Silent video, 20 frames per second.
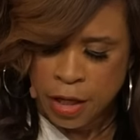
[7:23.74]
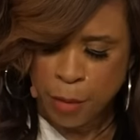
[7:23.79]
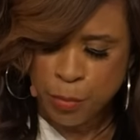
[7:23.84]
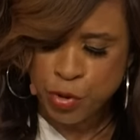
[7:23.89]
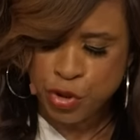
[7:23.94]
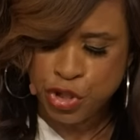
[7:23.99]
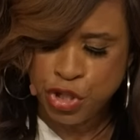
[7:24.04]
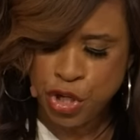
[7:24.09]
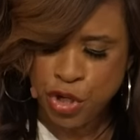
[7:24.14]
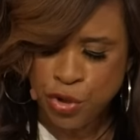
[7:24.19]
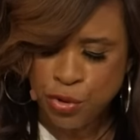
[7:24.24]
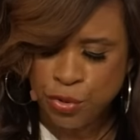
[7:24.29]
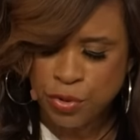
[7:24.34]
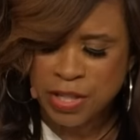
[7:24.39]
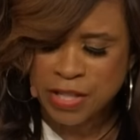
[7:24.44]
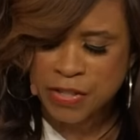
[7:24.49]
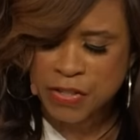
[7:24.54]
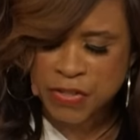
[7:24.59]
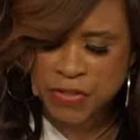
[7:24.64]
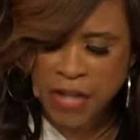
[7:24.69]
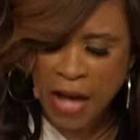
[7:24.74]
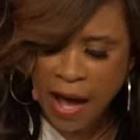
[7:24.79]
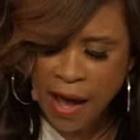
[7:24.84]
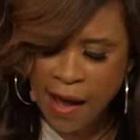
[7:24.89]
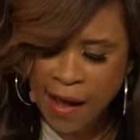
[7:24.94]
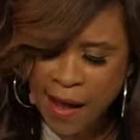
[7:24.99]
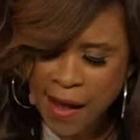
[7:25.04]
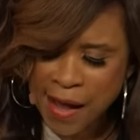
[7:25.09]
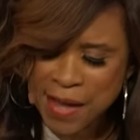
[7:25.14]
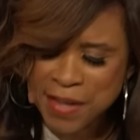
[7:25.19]
Number two, the
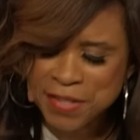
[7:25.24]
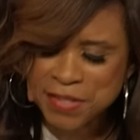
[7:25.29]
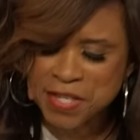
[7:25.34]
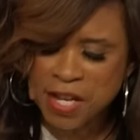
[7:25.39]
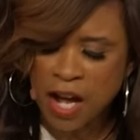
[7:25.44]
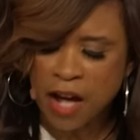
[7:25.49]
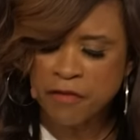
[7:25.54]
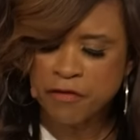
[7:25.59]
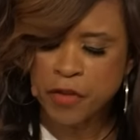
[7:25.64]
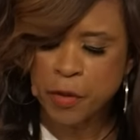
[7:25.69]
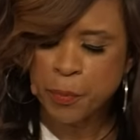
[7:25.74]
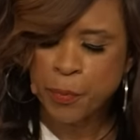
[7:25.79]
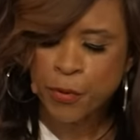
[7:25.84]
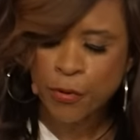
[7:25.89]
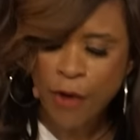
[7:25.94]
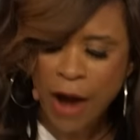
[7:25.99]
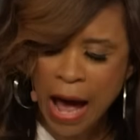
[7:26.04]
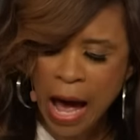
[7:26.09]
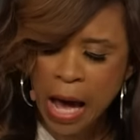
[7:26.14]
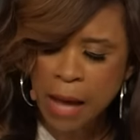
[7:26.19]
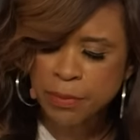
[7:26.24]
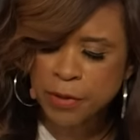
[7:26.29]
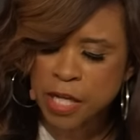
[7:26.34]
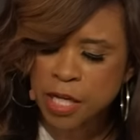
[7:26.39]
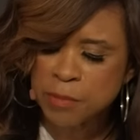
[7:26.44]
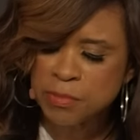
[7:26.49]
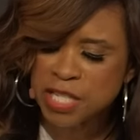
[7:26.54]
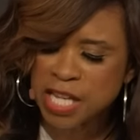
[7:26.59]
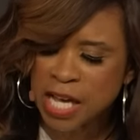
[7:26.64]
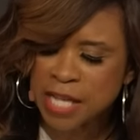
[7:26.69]
size of the
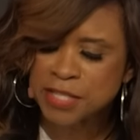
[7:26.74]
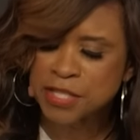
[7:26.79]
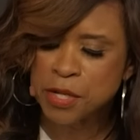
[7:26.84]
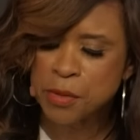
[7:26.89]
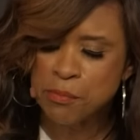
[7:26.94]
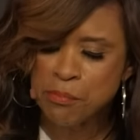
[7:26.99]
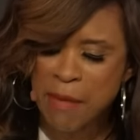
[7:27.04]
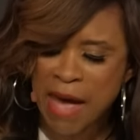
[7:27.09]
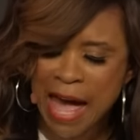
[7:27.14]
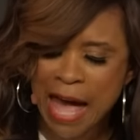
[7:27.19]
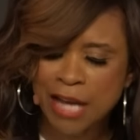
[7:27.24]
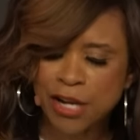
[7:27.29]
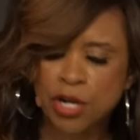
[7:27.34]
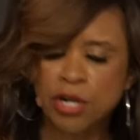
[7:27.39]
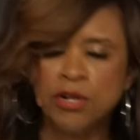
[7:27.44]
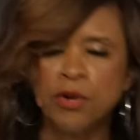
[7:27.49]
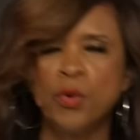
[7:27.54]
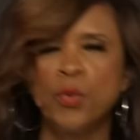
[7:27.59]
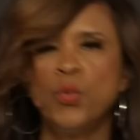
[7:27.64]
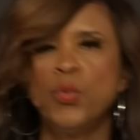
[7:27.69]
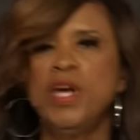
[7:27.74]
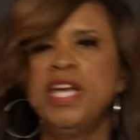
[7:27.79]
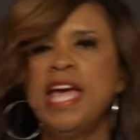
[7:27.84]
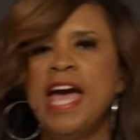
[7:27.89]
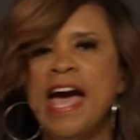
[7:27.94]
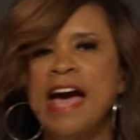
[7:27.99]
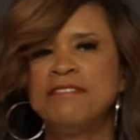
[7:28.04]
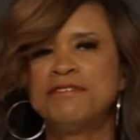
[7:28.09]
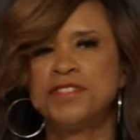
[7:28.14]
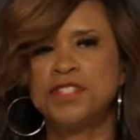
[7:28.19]
problem doesn't matter.
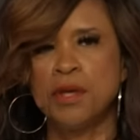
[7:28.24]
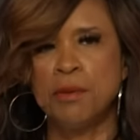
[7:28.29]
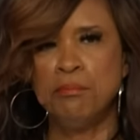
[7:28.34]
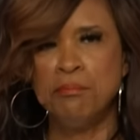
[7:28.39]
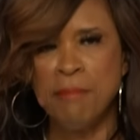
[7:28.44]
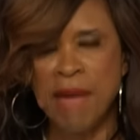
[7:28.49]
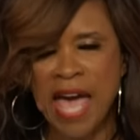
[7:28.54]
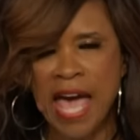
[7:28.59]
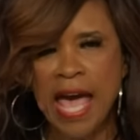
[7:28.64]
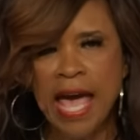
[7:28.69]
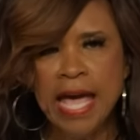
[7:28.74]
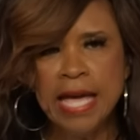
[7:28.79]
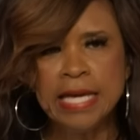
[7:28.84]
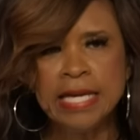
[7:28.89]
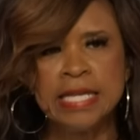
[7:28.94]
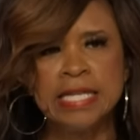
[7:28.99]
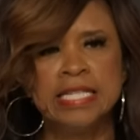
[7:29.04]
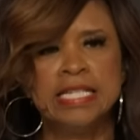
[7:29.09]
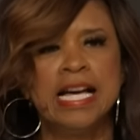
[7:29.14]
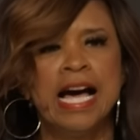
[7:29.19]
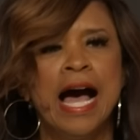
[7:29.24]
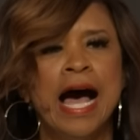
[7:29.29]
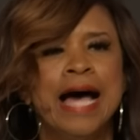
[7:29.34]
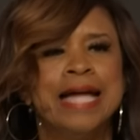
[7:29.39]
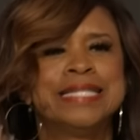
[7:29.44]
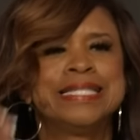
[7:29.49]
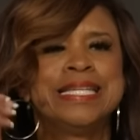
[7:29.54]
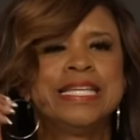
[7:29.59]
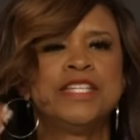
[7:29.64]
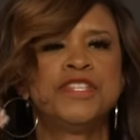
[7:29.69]
We have to make
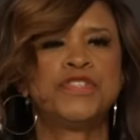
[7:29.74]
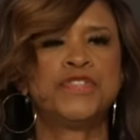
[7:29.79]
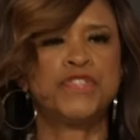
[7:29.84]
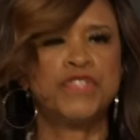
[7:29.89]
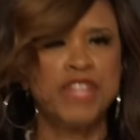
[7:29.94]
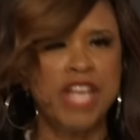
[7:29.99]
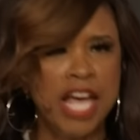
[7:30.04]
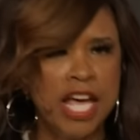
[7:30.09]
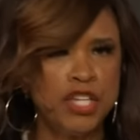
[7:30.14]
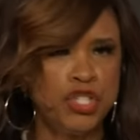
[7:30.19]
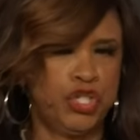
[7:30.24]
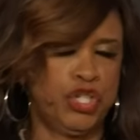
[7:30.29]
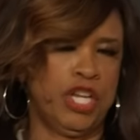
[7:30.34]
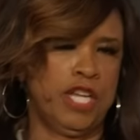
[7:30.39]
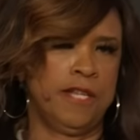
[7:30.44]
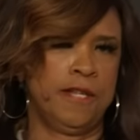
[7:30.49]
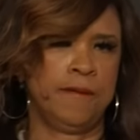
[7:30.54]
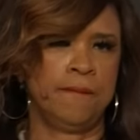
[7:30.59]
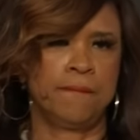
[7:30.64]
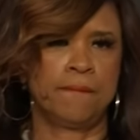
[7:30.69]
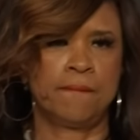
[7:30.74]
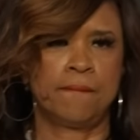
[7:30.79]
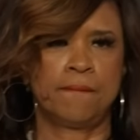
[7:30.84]
a decision.